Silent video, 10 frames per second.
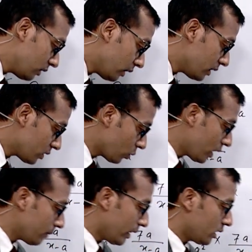a
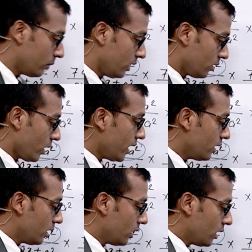square minus b square.
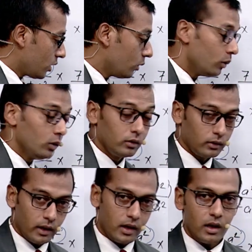So
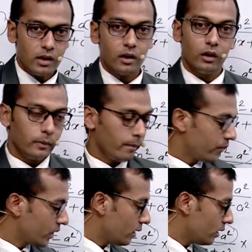this is the
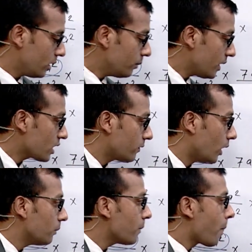simplest
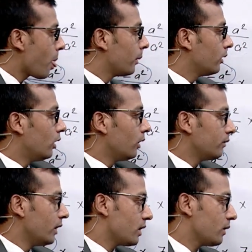form of
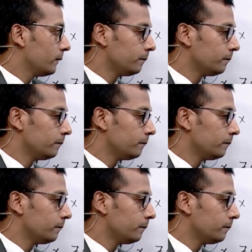this